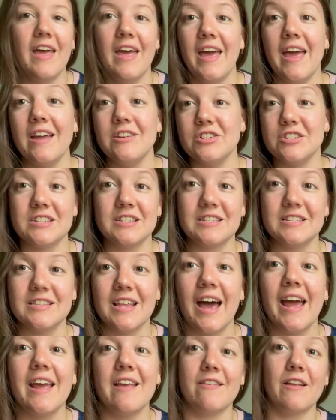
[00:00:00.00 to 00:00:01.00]
It just,
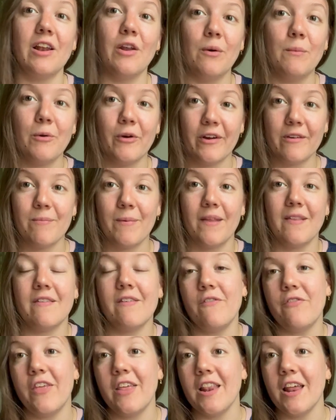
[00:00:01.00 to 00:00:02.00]
that is a lot more
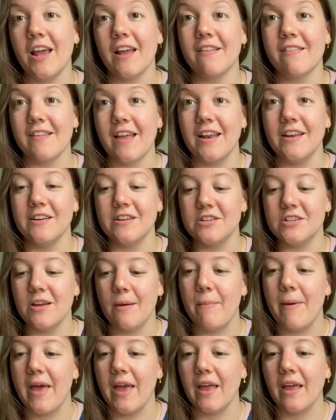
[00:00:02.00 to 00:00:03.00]
expensive than like standard
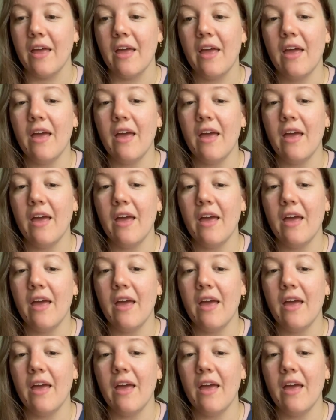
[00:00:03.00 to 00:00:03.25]
shipping.